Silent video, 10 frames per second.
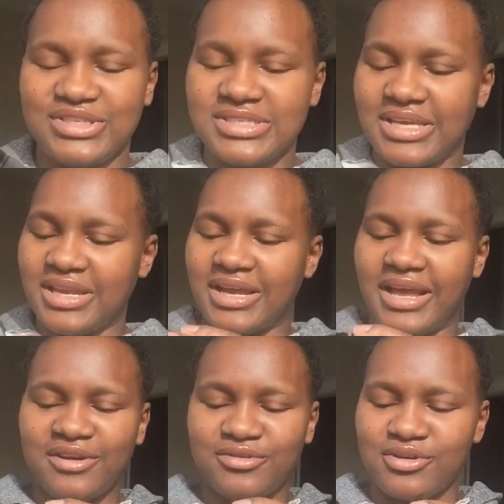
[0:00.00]
Just kidding, I
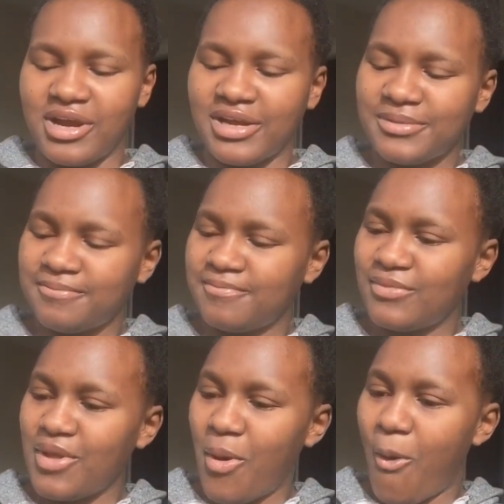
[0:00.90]
ain't gonna cry.
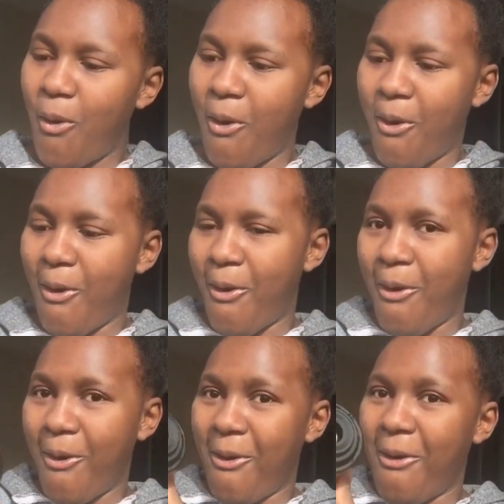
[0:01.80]

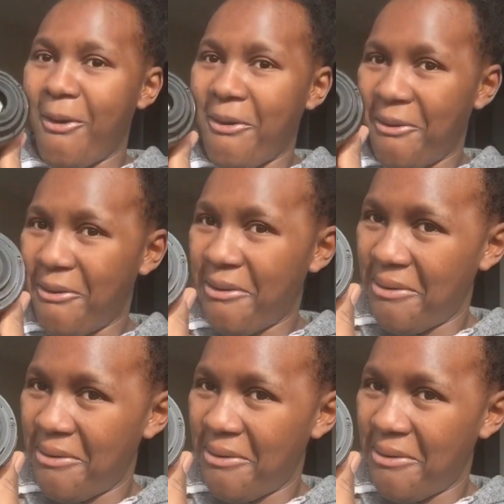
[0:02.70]
Oh,